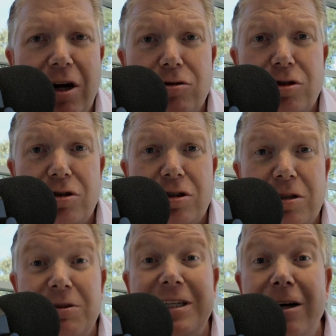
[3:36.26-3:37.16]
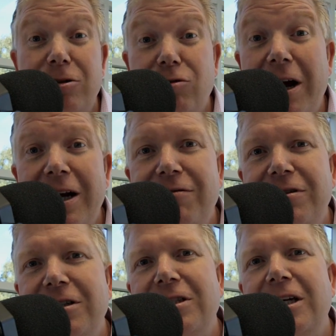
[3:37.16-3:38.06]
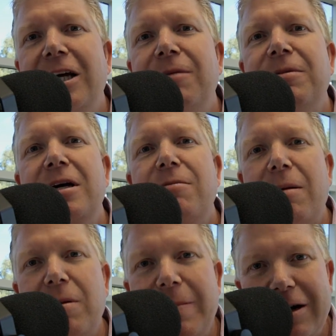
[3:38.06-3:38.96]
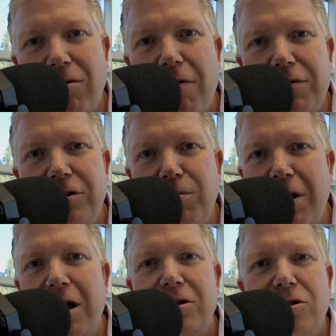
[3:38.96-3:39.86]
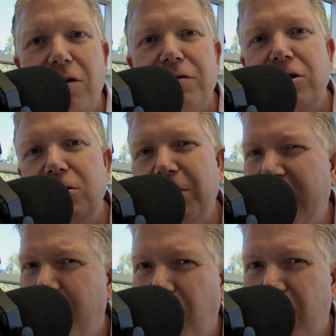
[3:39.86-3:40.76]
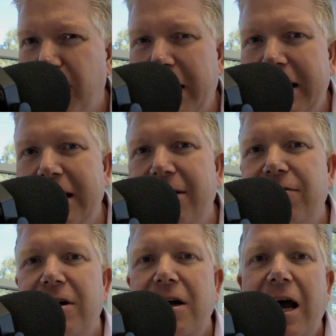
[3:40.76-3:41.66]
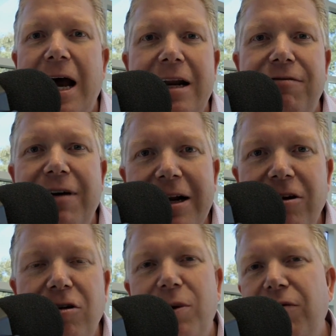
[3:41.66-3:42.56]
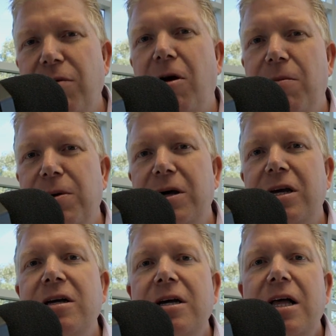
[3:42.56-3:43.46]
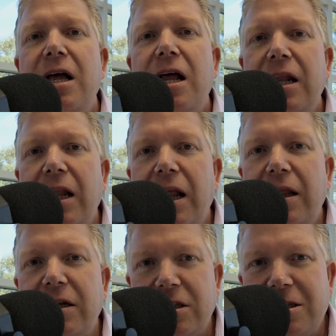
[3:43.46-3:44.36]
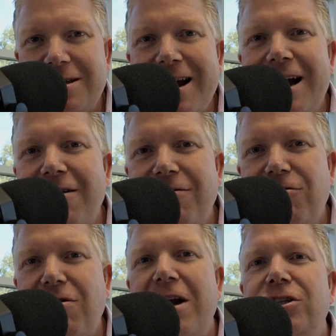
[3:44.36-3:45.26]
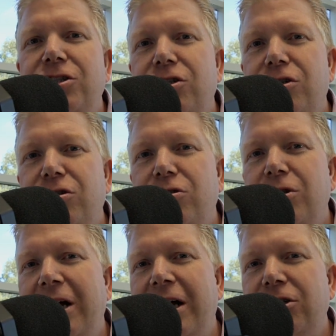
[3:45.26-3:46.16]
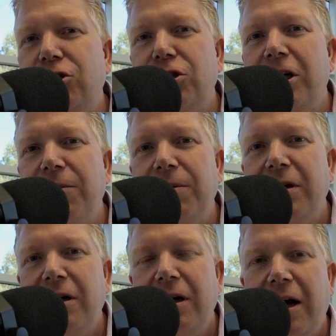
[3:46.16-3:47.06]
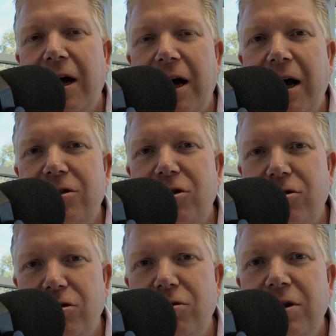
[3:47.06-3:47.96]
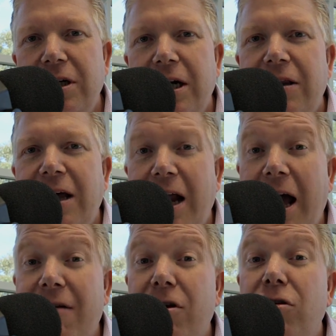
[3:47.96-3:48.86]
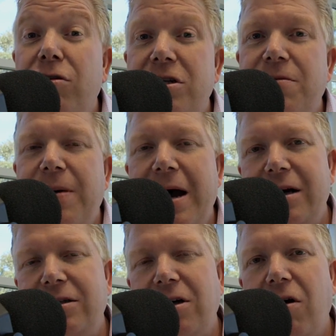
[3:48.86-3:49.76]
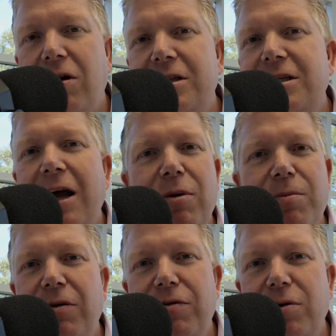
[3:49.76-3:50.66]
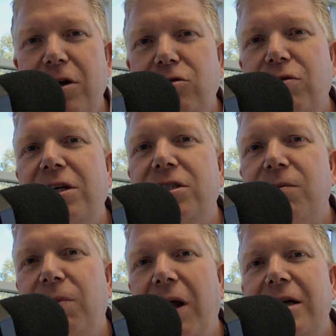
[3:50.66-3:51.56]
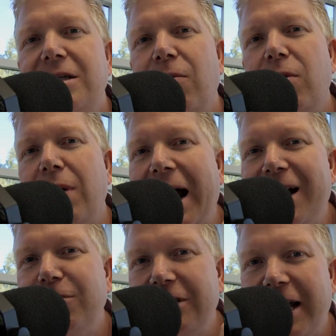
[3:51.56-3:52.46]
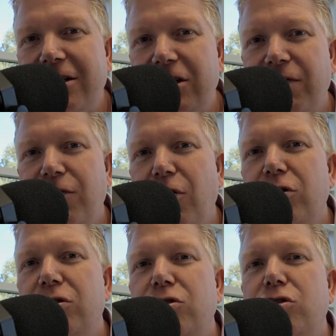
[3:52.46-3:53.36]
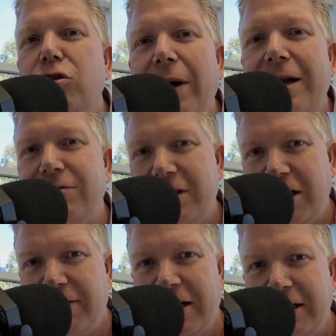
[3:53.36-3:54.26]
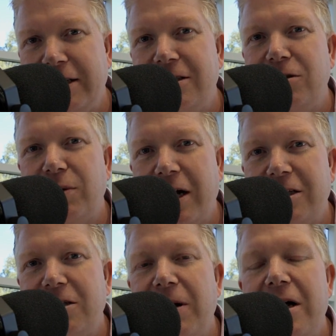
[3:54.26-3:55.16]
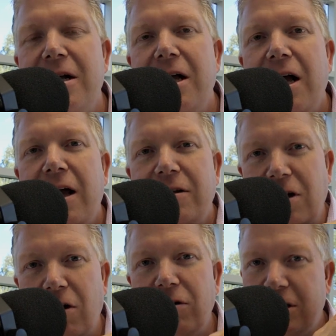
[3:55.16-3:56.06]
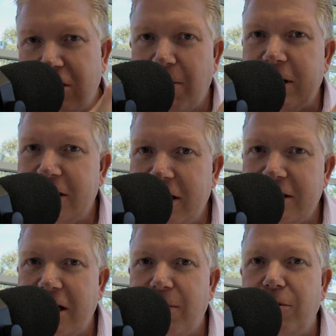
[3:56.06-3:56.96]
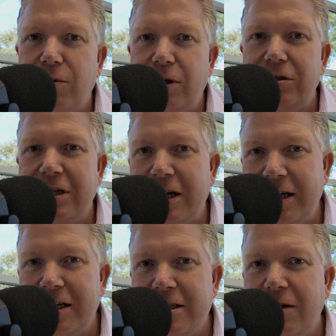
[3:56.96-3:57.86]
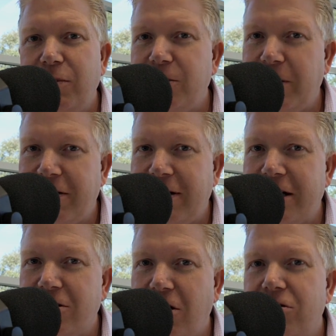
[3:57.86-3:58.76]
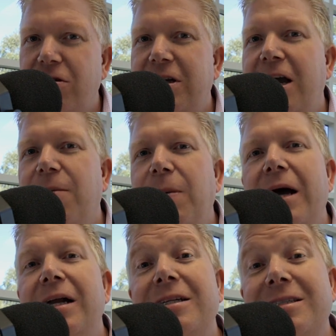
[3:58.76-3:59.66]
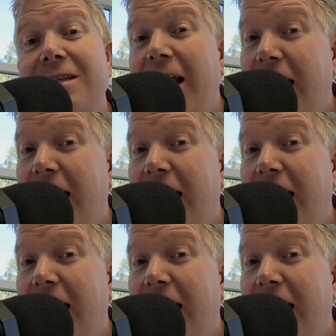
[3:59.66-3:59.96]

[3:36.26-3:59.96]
just some sales training for the team, maybe better offers, products, services, become more competitive, added value, whatever it might be. There's a stack of strategies you could do that are cheap to do that have a huge impact. So let's say we put a few of those strategies in place and we were able now to convert 2 out of 10 of our leads into a customer. So let's go back to that example. We got 10 leads in. We spent $1,000 on the campaign. It's still